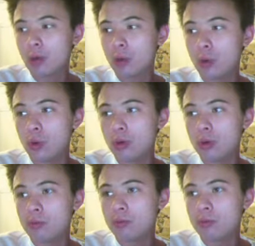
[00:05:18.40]
or
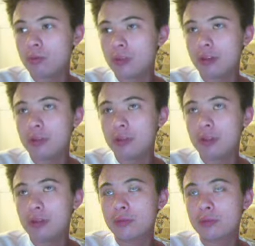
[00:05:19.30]
you know
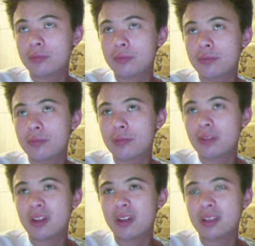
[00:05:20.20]
even
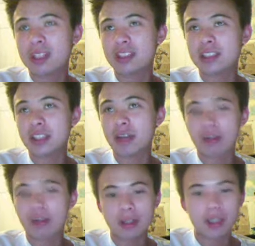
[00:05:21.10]
well actually
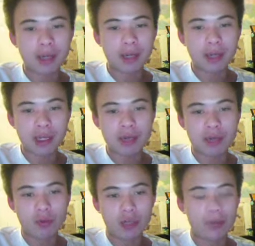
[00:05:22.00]
Trent Green did come back and have
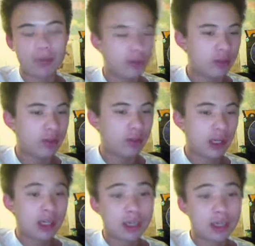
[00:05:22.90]
a couple few
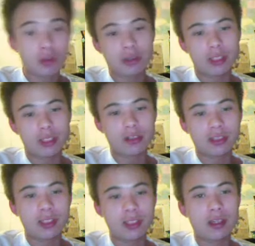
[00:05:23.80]
couple good
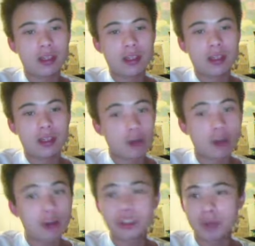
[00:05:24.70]
years and you know
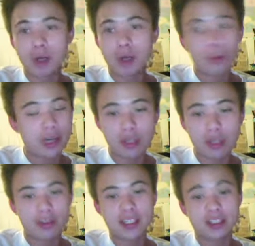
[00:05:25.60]
Carson Palmer I
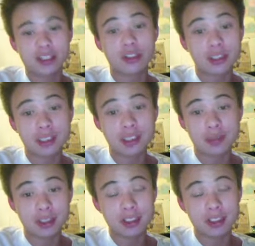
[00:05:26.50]
don't think has looked the same
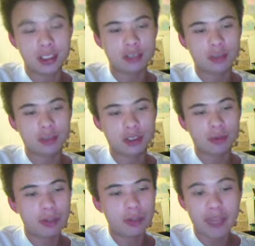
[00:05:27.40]
since the injury. So
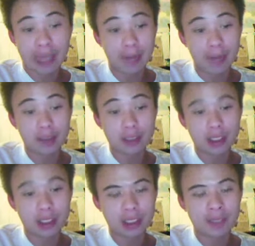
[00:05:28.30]
what if that happens?
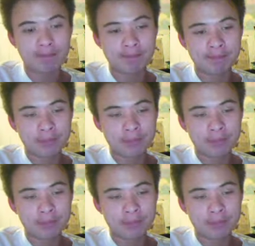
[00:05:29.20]
Um,